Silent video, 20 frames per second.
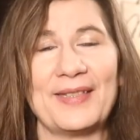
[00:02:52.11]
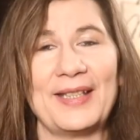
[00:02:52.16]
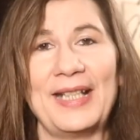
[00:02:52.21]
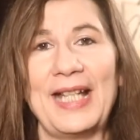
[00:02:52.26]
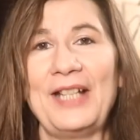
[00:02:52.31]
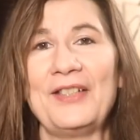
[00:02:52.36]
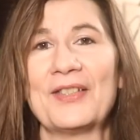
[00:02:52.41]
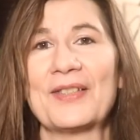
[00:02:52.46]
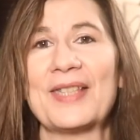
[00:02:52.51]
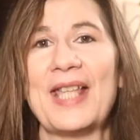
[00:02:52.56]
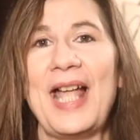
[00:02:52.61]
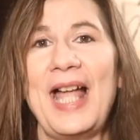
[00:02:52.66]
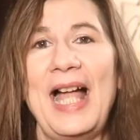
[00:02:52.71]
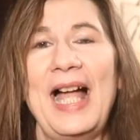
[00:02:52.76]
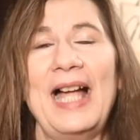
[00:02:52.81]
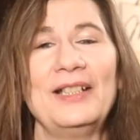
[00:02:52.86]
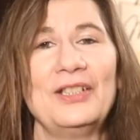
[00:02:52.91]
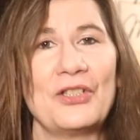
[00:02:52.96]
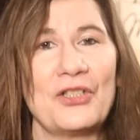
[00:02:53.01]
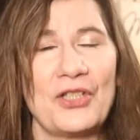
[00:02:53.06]
And I just
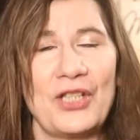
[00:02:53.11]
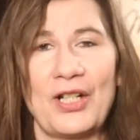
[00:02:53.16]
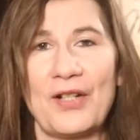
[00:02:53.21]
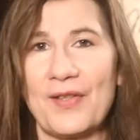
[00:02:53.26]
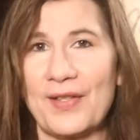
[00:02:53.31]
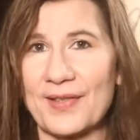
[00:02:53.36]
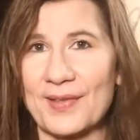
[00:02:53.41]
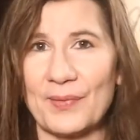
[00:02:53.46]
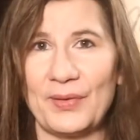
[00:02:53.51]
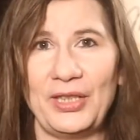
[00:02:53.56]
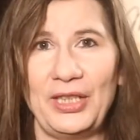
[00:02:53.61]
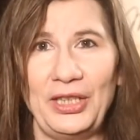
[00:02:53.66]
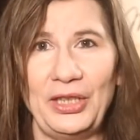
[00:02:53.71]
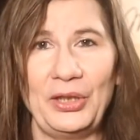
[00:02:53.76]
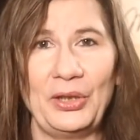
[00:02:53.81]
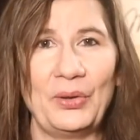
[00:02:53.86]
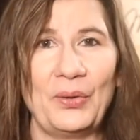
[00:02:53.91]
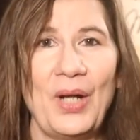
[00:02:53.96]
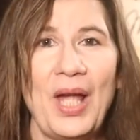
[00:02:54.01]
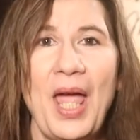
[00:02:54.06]
had to share this with
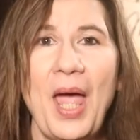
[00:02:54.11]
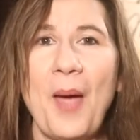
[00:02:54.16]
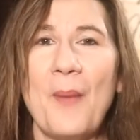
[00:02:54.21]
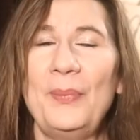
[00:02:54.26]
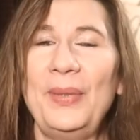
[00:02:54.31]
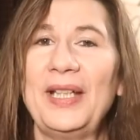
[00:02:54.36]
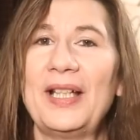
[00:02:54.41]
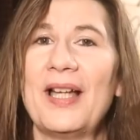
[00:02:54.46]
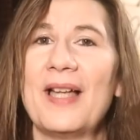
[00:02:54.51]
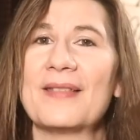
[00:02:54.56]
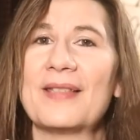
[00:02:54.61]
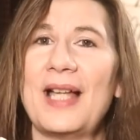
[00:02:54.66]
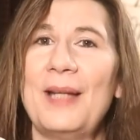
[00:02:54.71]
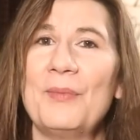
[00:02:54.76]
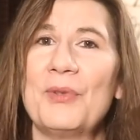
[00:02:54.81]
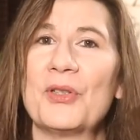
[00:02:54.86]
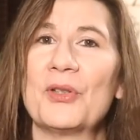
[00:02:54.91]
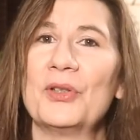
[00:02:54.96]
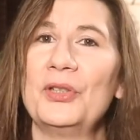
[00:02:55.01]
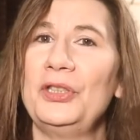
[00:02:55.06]
you because I'm
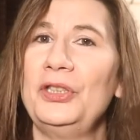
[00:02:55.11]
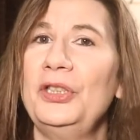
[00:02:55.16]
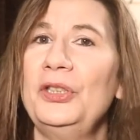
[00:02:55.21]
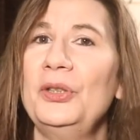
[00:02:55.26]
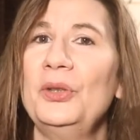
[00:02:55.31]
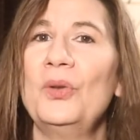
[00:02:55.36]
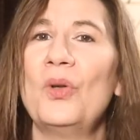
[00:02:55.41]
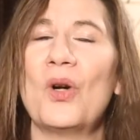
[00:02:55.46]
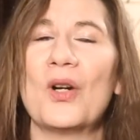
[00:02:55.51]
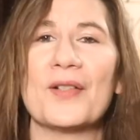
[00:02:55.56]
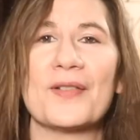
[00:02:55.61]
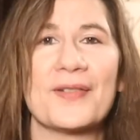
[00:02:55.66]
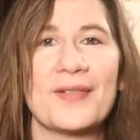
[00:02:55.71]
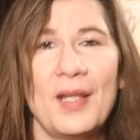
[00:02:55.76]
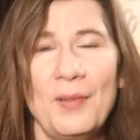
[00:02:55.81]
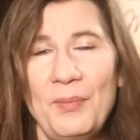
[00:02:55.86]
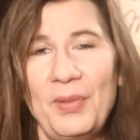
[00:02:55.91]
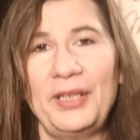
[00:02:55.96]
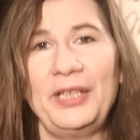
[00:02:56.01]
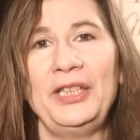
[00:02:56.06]
sure you or
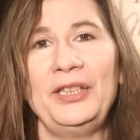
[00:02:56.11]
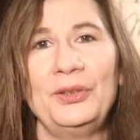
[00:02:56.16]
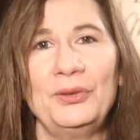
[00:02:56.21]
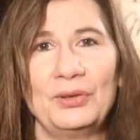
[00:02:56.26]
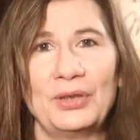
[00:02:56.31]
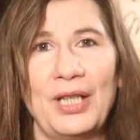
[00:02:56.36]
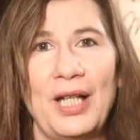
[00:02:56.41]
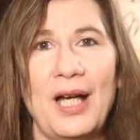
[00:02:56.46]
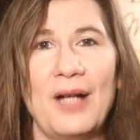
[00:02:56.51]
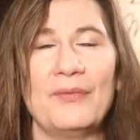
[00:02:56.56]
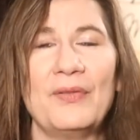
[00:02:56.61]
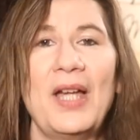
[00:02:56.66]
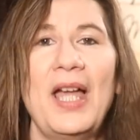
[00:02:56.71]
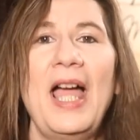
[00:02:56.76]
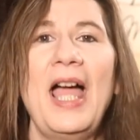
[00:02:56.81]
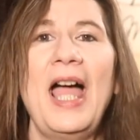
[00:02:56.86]
somebody you love